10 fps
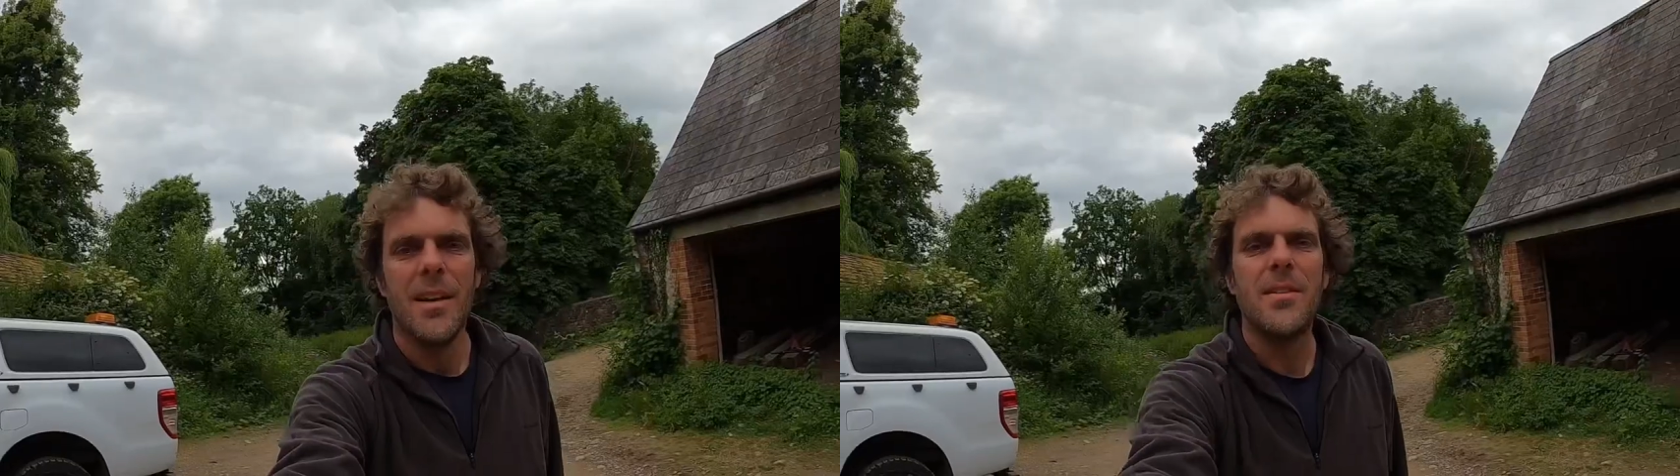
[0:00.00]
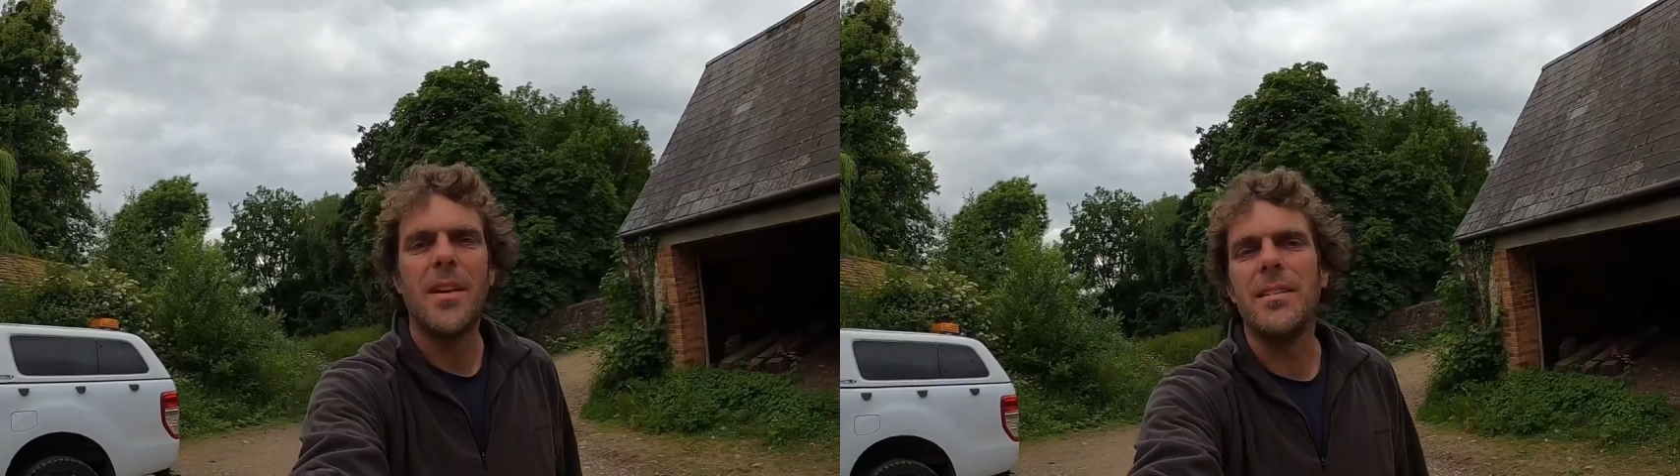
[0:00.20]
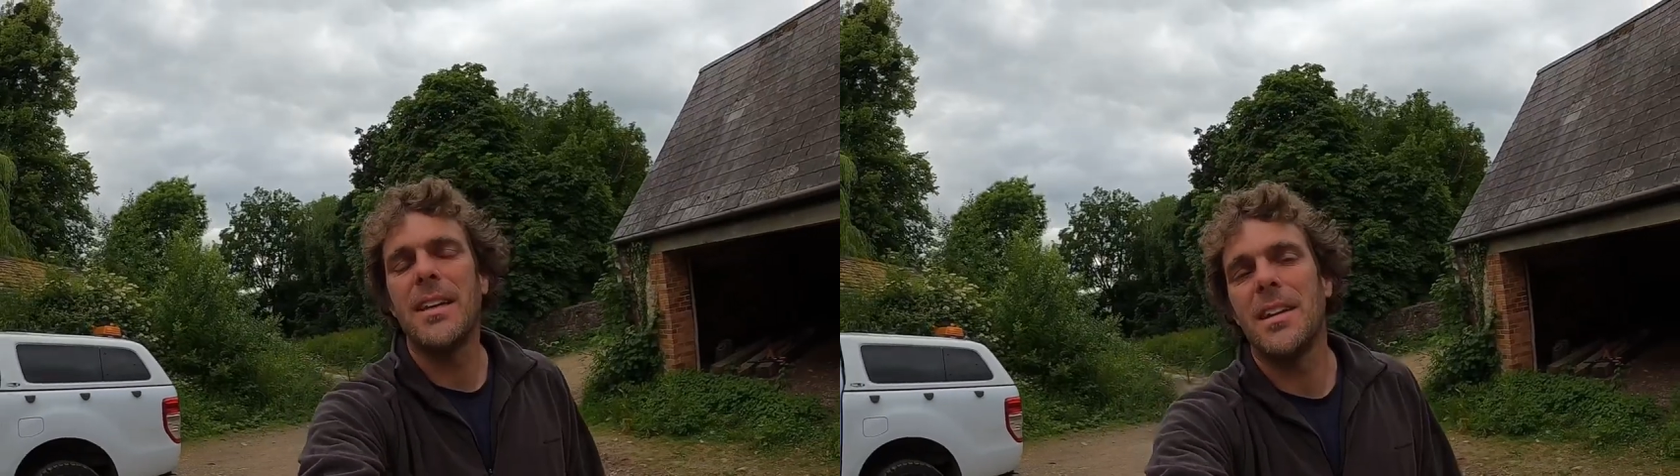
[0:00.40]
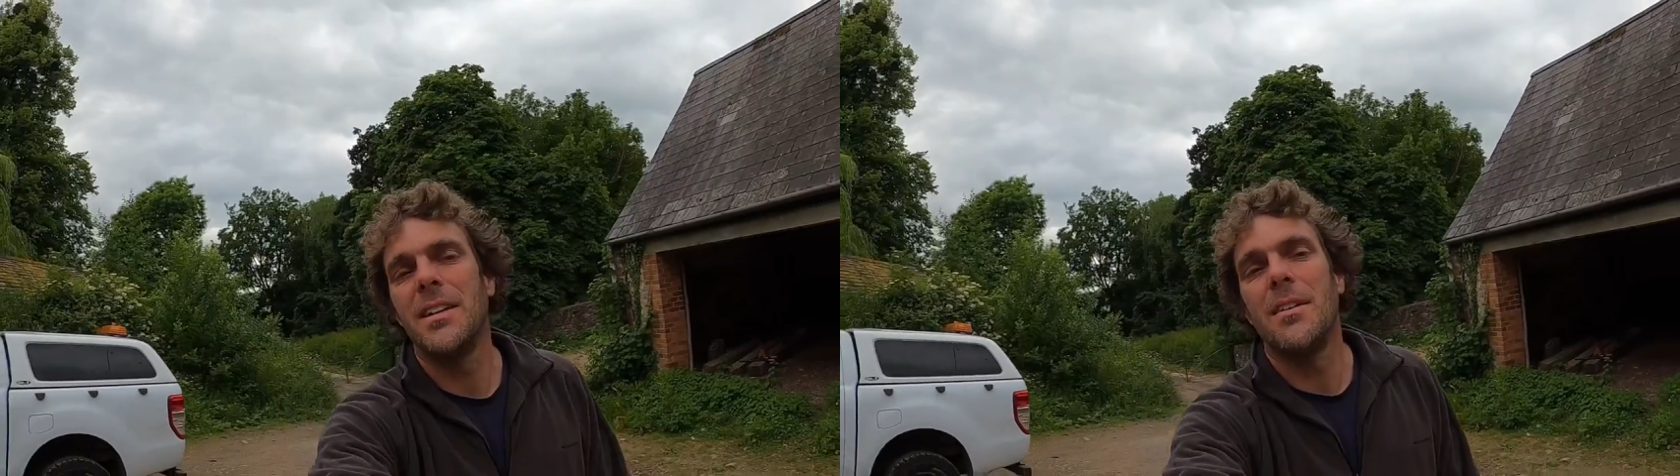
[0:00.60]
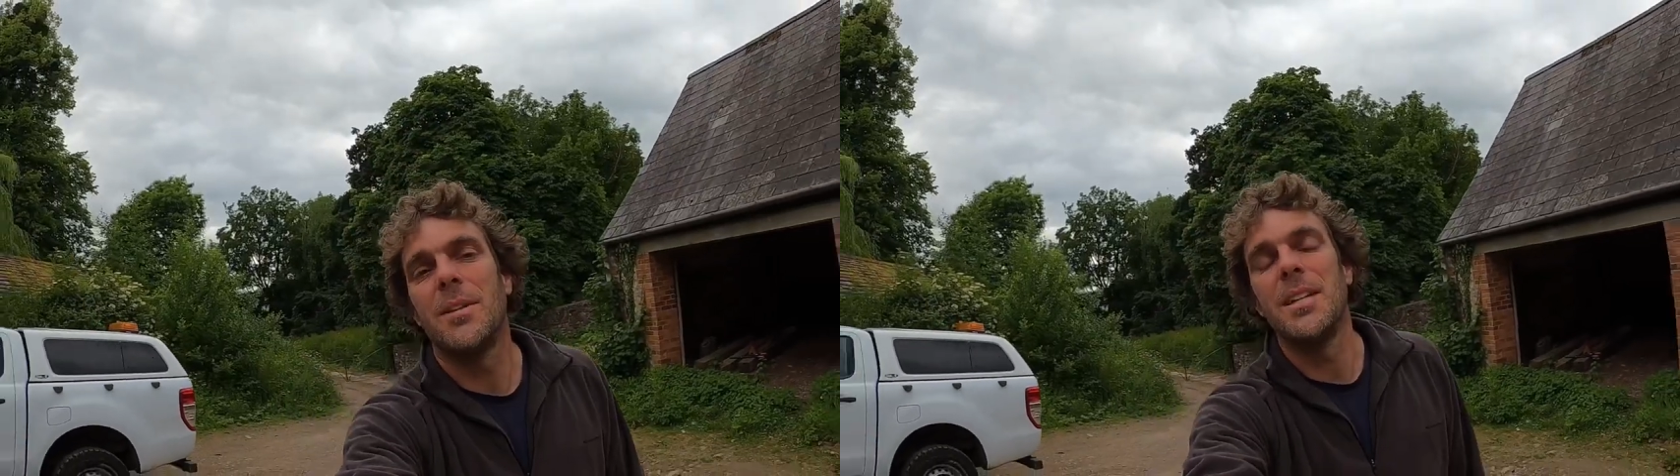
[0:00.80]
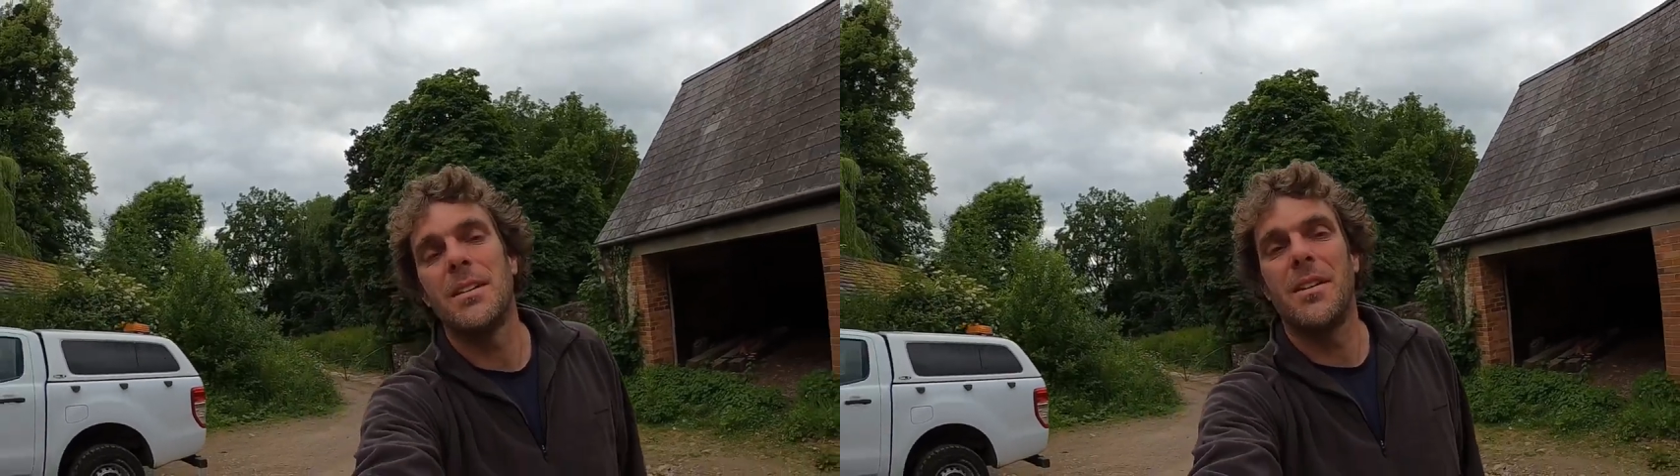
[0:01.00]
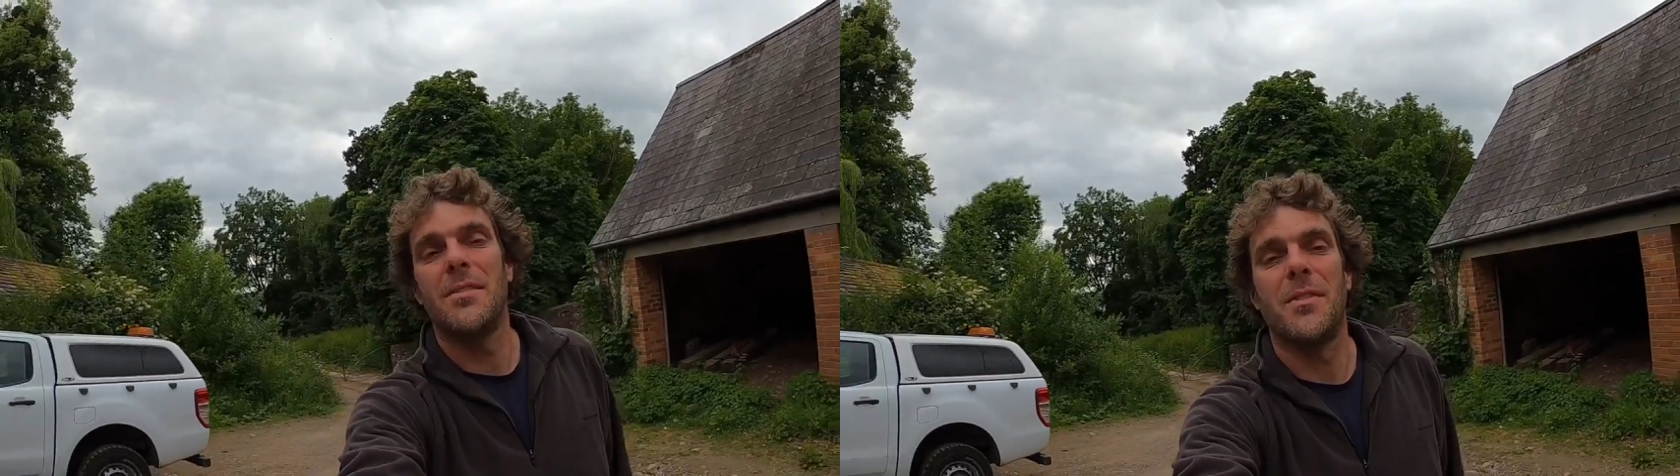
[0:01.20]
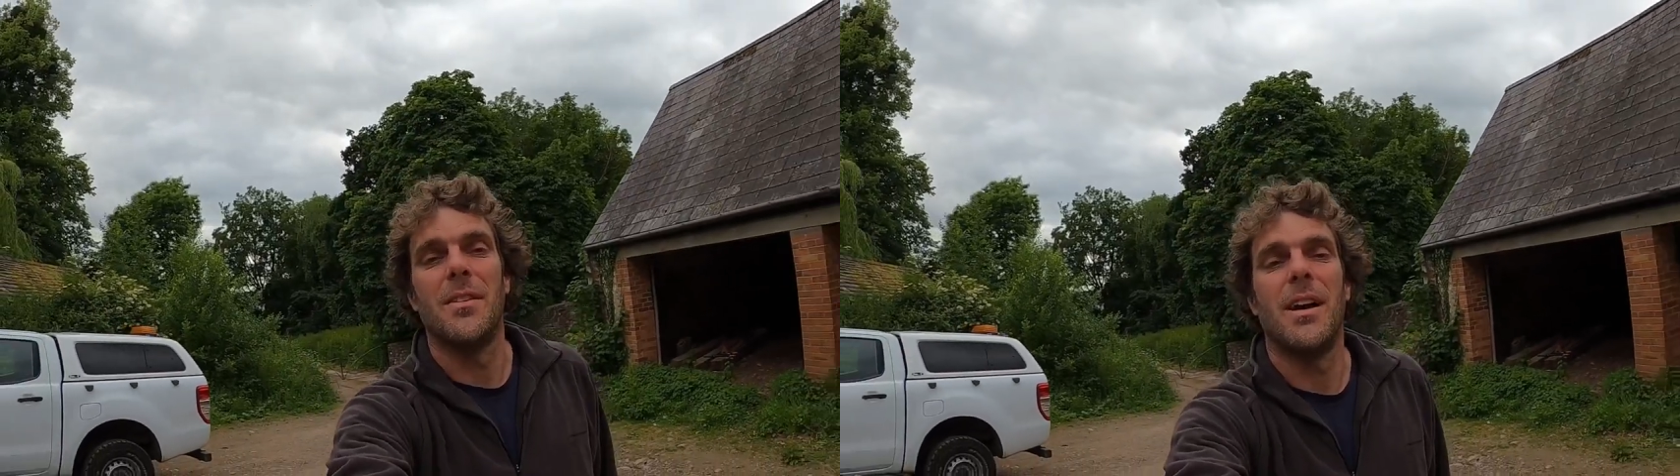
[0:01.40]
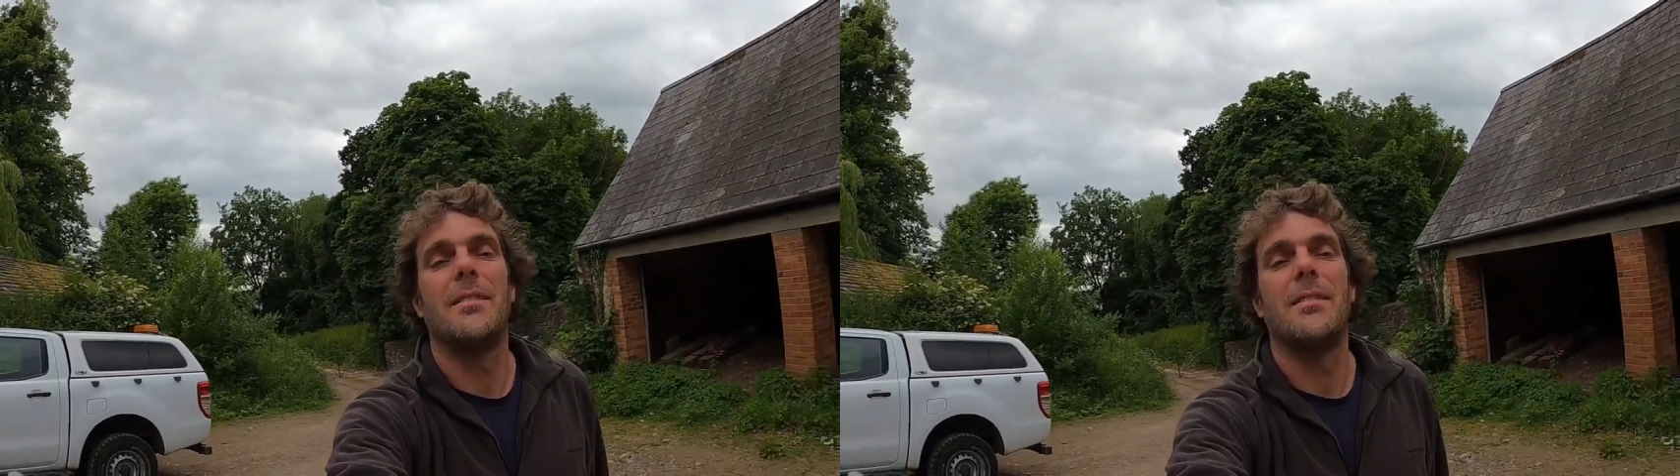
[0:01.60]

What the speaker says: So now that you know what you're looking for,